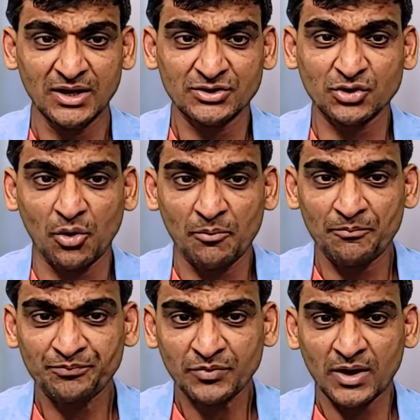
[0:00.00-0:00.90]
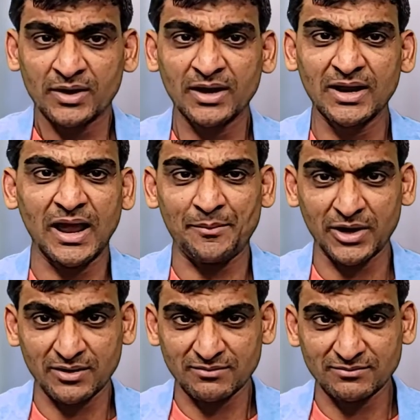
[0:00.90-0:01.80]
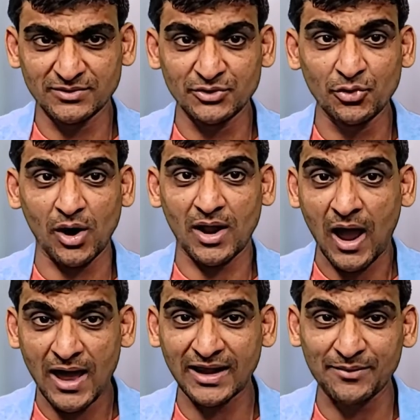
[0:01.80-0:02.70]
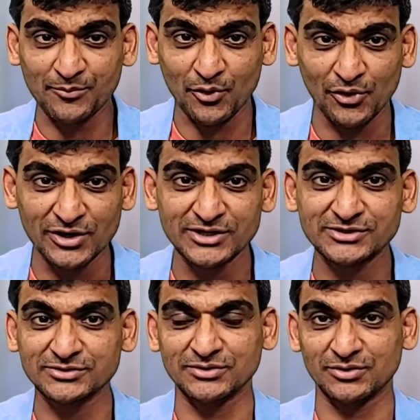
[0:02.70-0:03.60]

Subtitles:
So really, I mean, you are hiring employees,